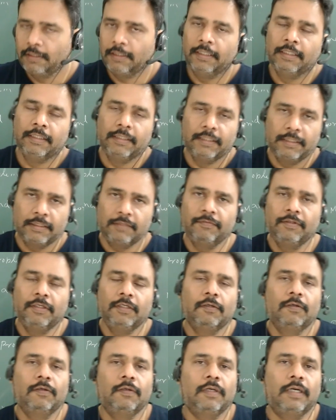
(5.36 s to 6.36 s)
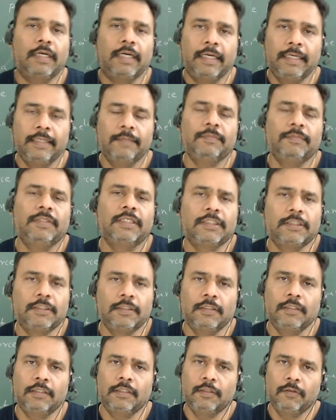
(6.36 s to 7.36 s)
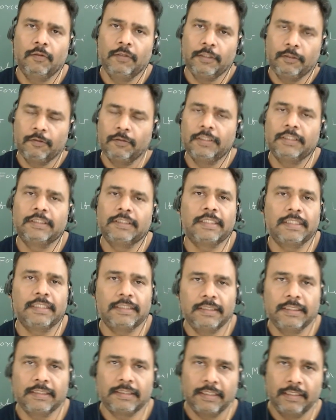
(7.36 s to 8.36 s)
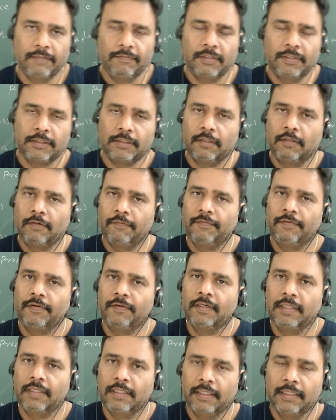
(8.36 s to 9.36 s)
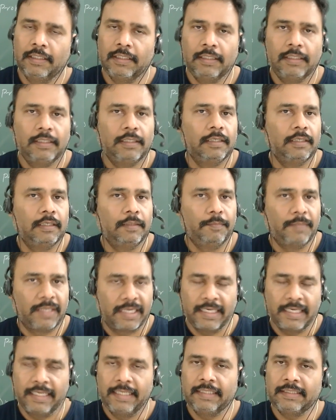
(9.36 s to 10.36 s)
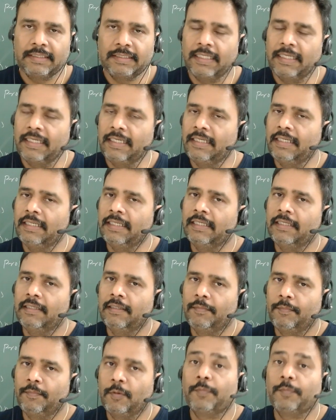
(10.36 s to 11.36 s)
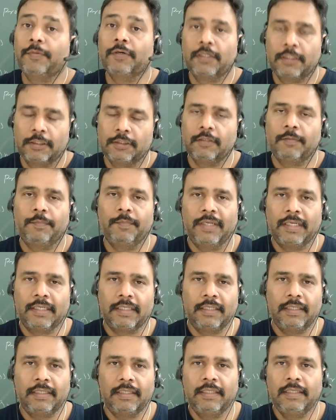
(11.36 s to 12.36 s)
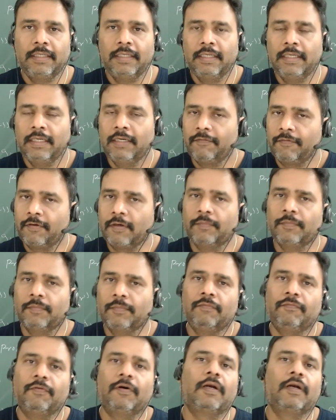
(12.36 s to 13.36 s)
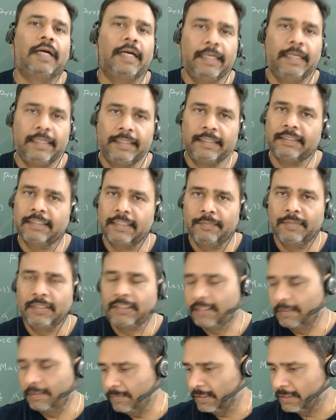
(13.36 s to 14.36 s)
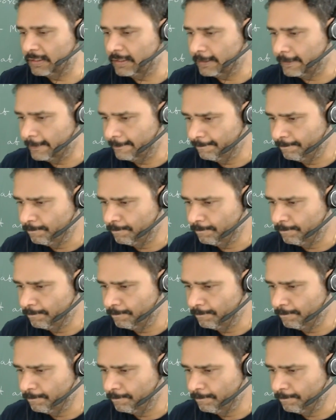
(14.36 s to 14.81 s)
in this video, I am just going to discuss the syllabus of mechanics and properties of matter from for IIT JAM examination.